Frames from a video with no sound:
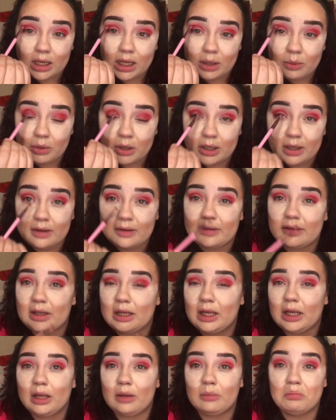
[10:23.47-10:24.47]
I want to
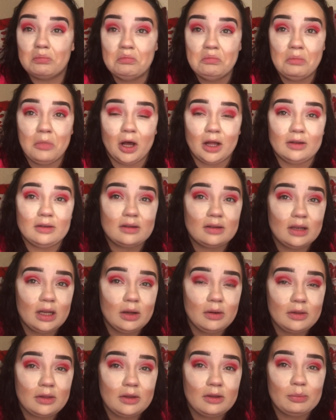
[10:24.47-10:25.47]
say, months now
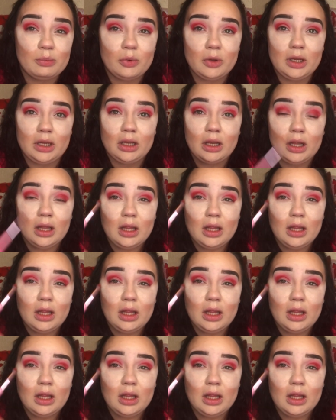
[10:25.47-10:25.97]
at this point.